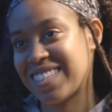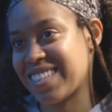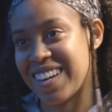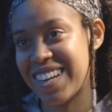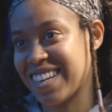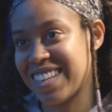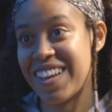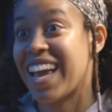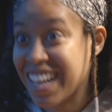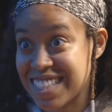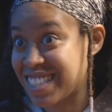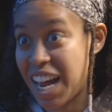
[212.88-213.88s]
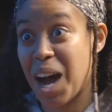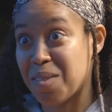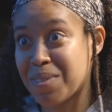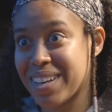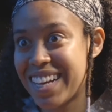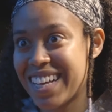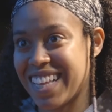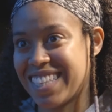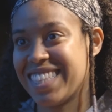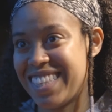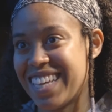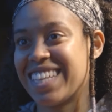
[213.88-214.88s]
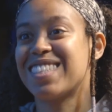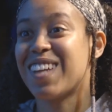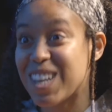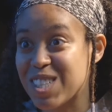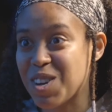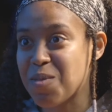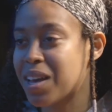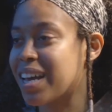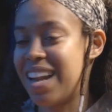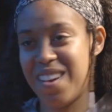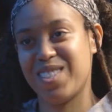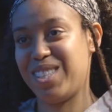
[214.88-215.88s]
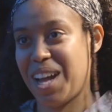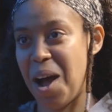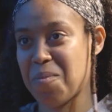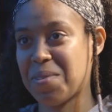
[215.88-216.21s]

start. You can't stop. That's the thing. Start dreaming and never stop.